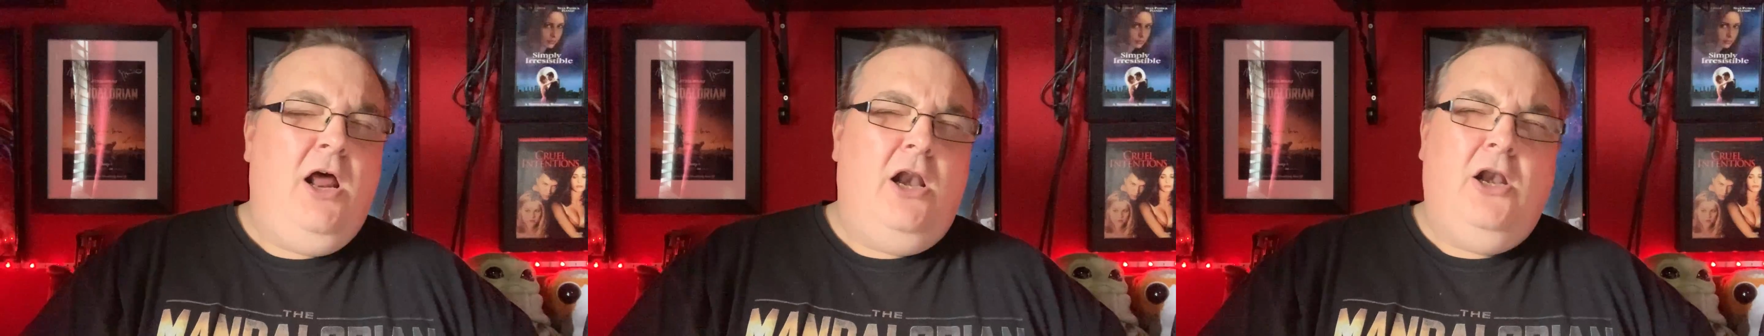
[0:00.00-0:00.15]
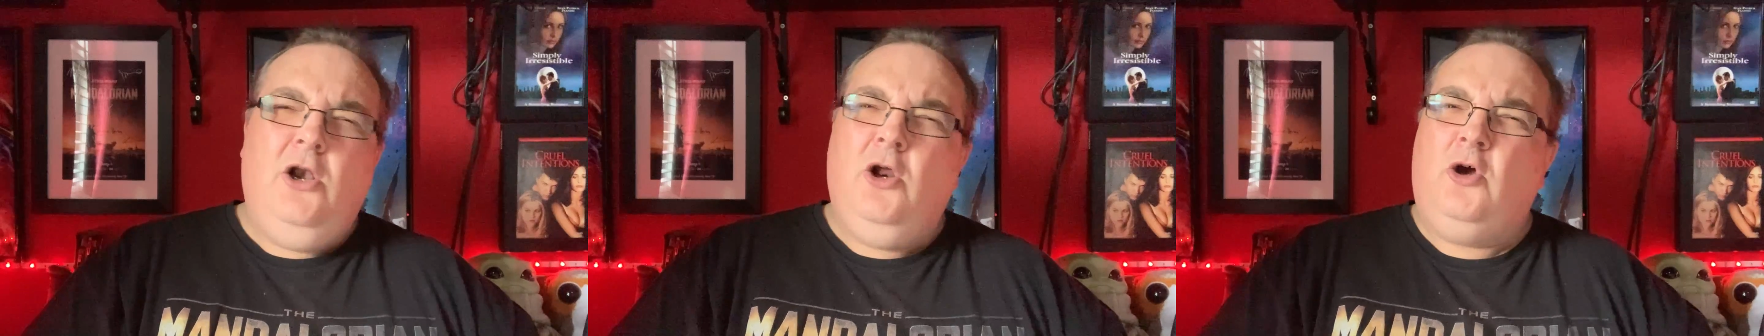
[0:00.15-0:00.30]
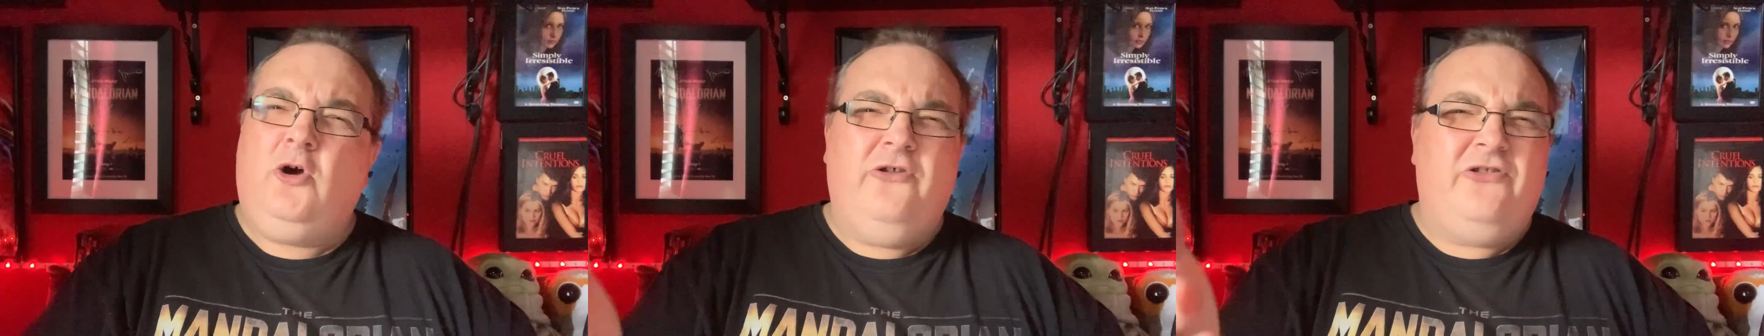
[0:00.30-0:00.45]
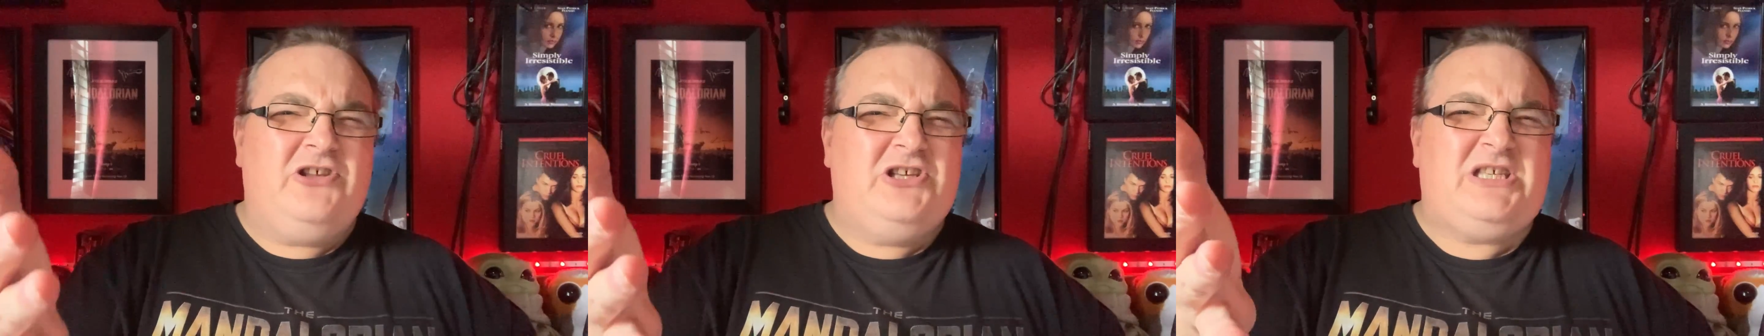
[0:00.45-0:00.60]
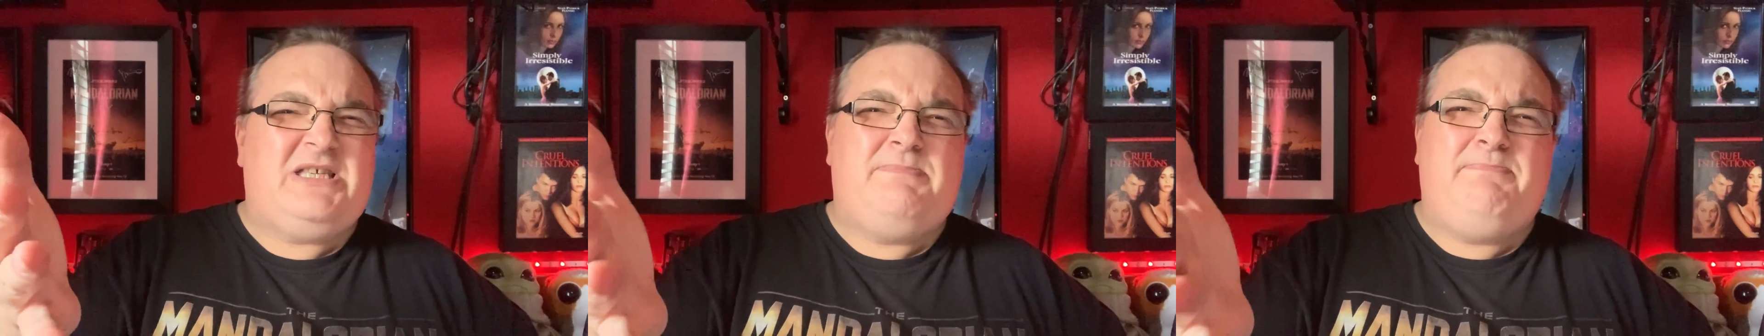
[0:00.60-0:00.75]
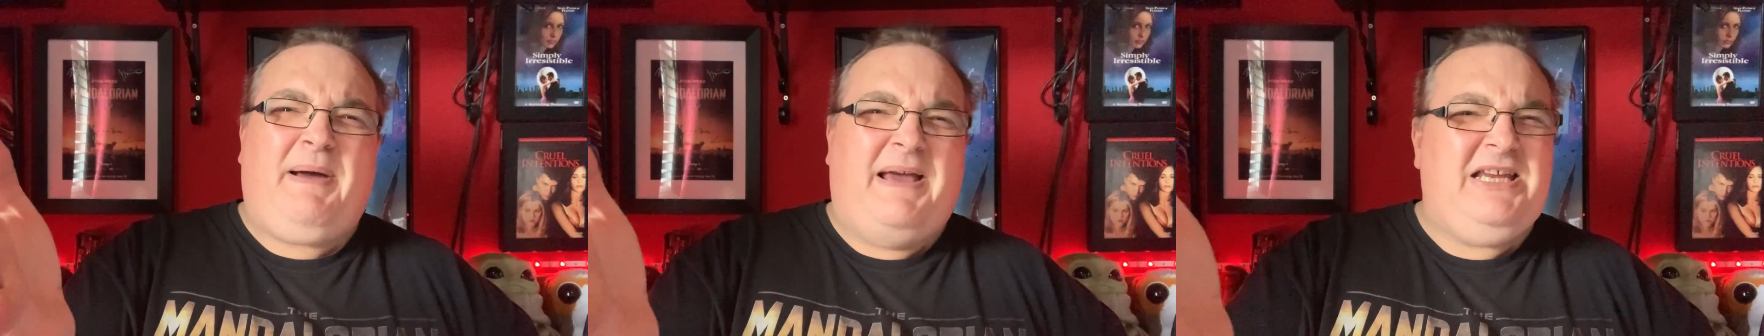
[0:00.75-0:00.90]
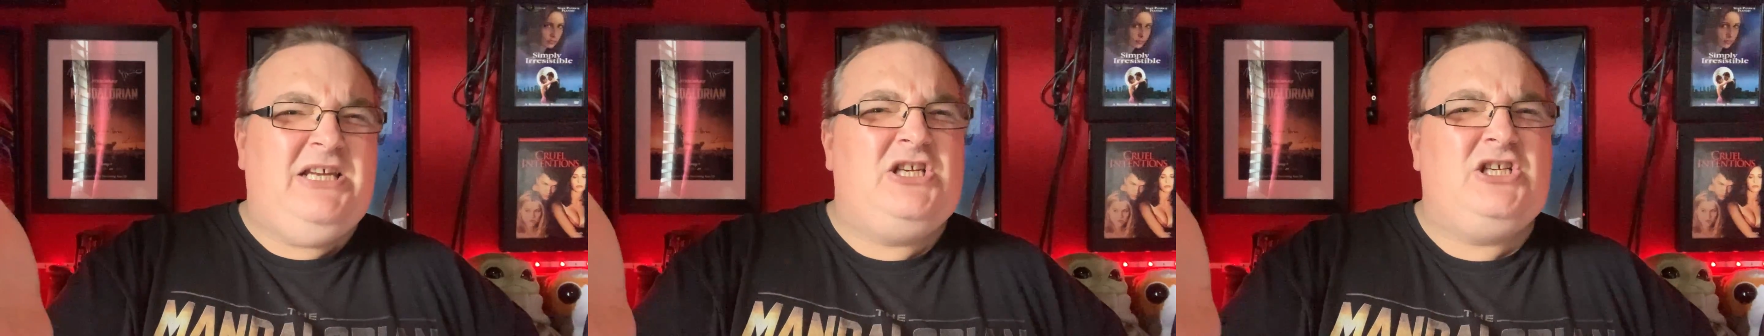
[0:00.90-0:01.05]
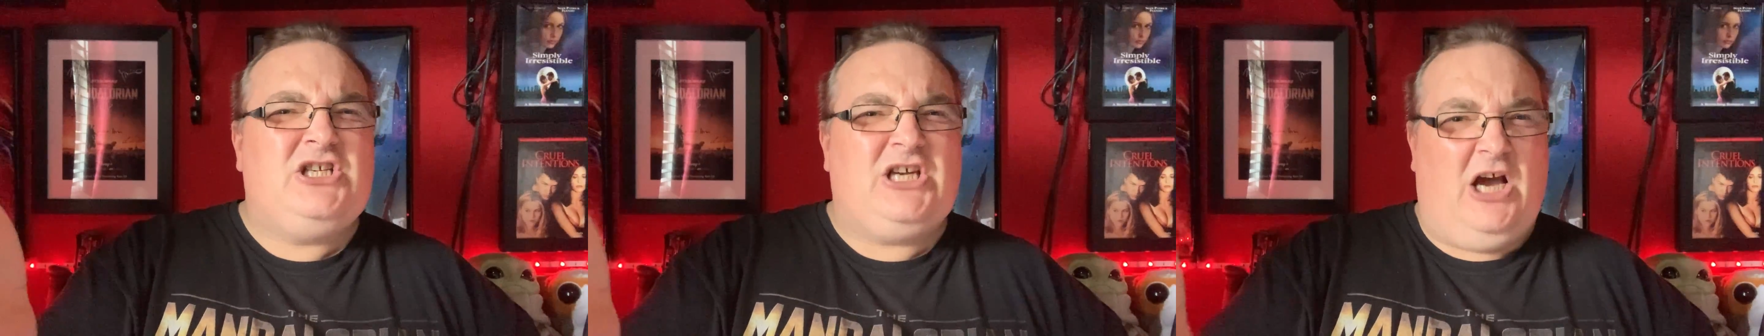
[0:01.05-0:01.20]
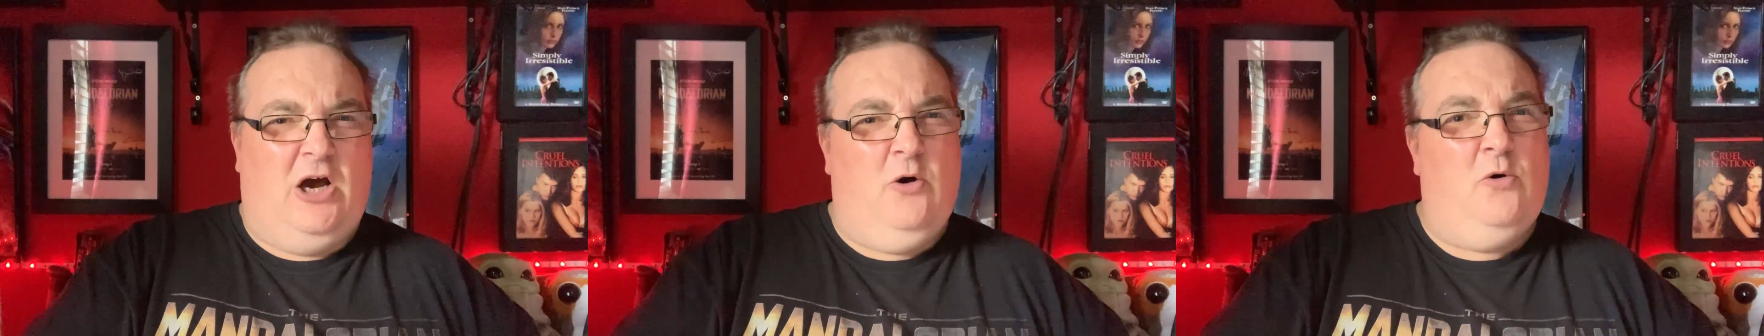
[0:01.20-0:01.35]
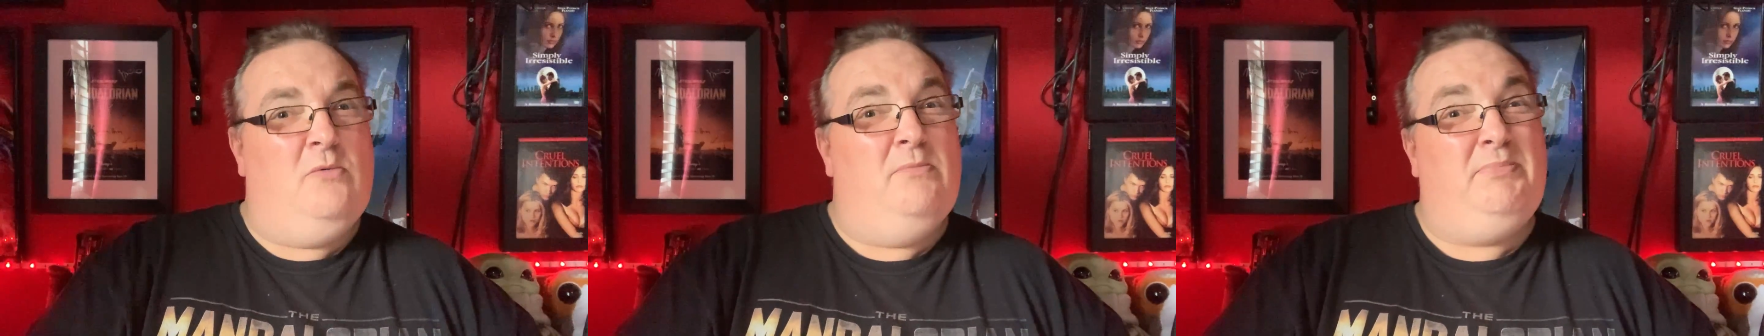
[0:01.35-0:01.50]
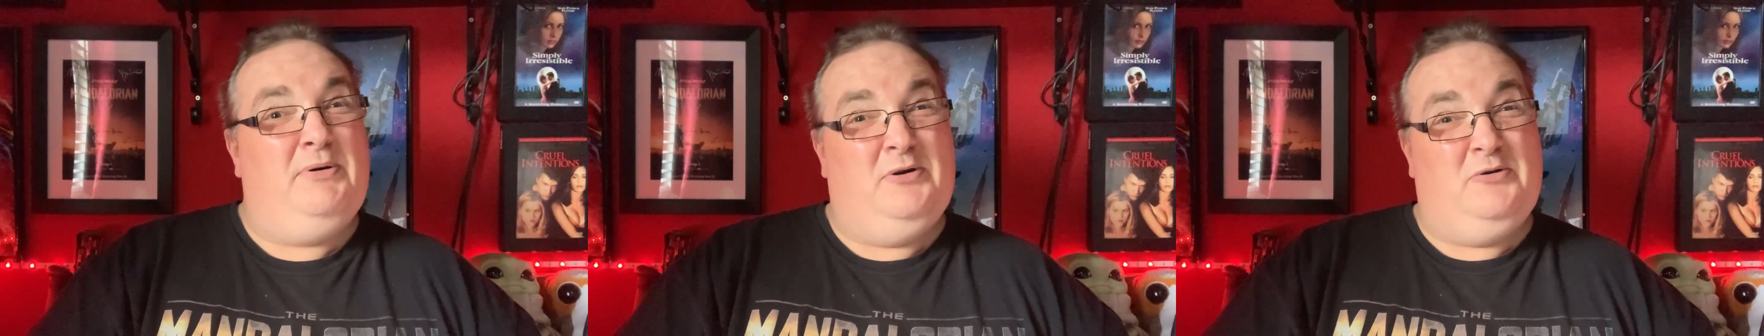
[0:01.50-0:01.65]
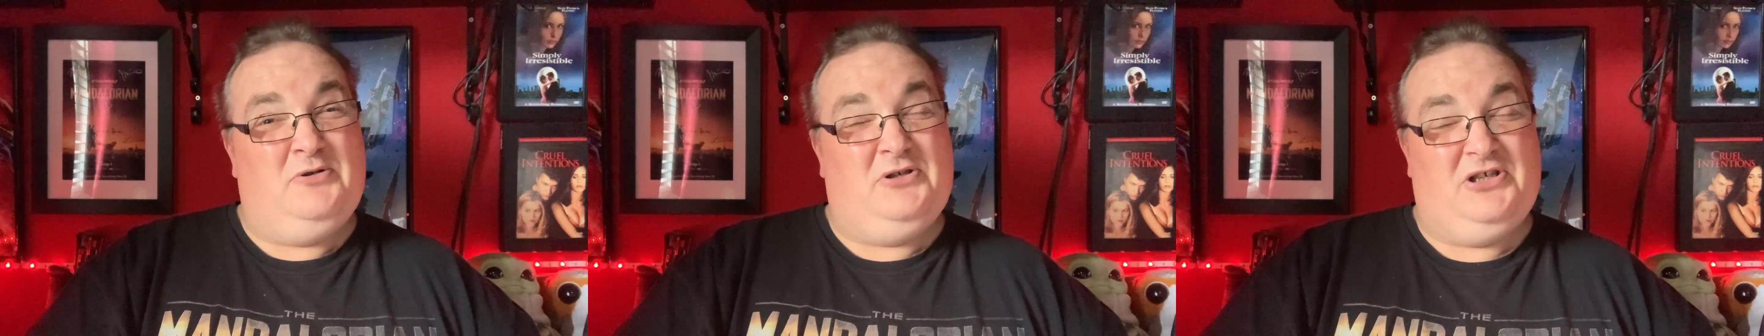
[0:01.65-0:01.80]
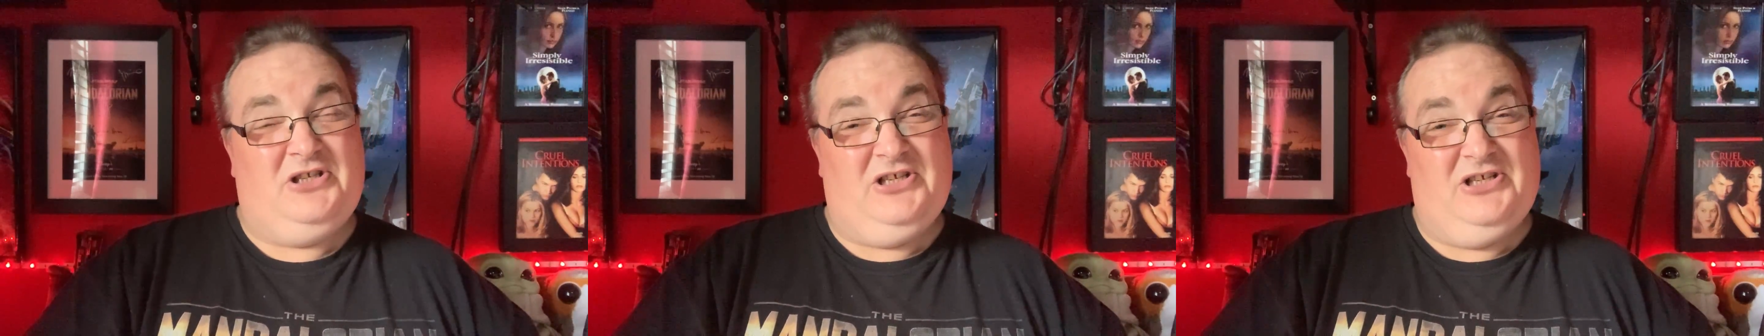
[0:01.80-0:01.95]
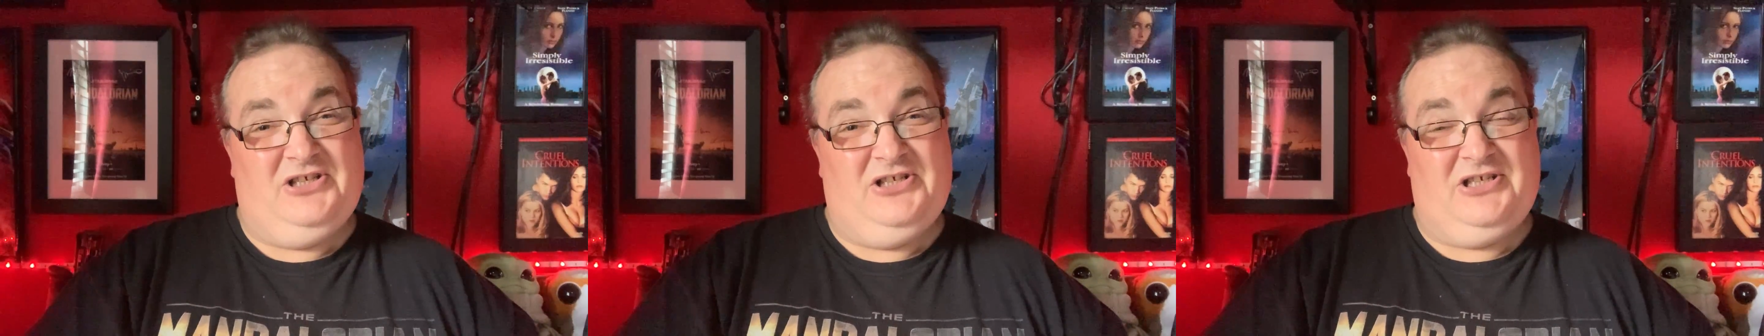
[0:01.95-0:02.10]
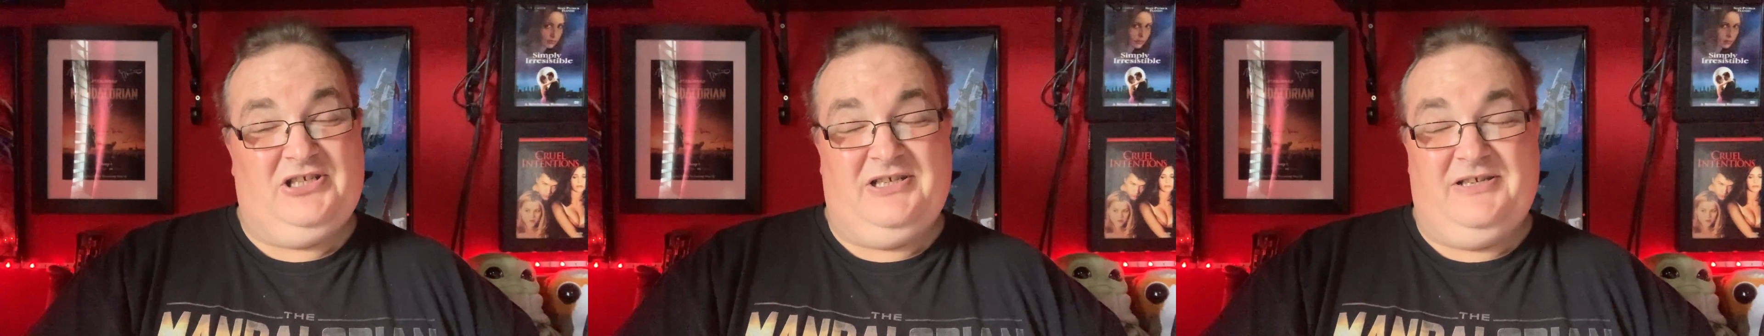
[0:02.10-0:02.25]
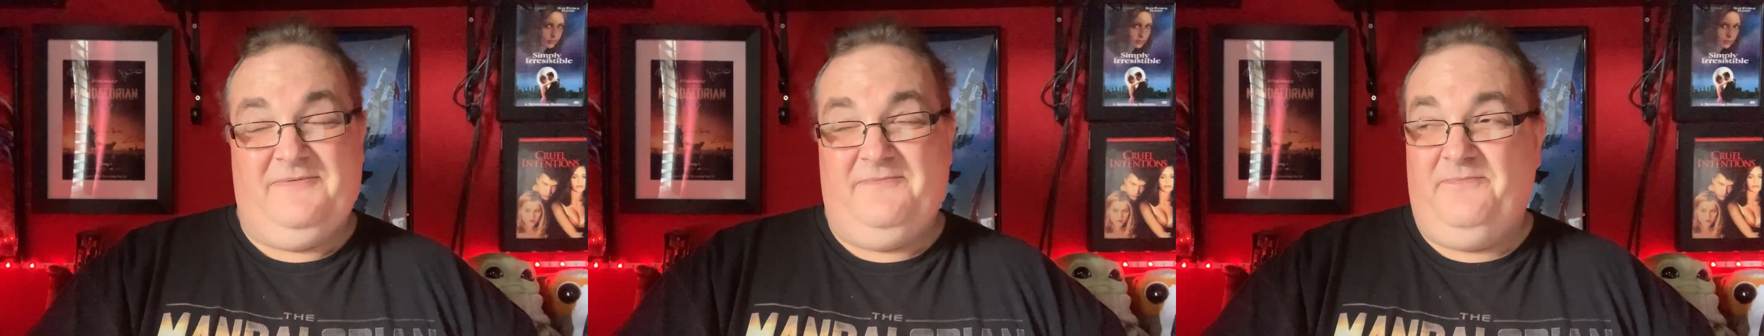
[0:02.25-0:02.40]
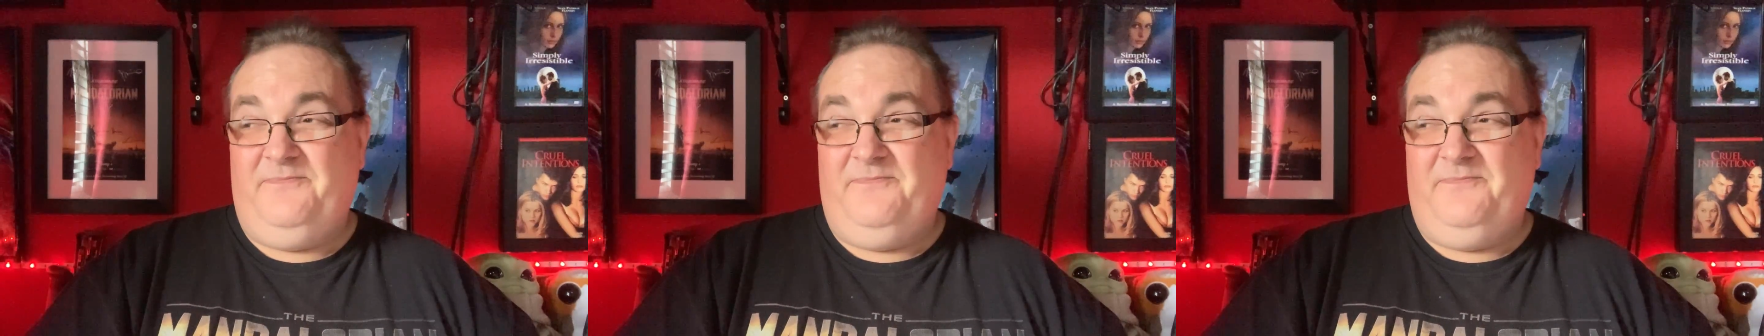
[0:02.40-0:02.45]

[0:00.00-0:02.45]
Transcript: Look at the space shuttle boosters.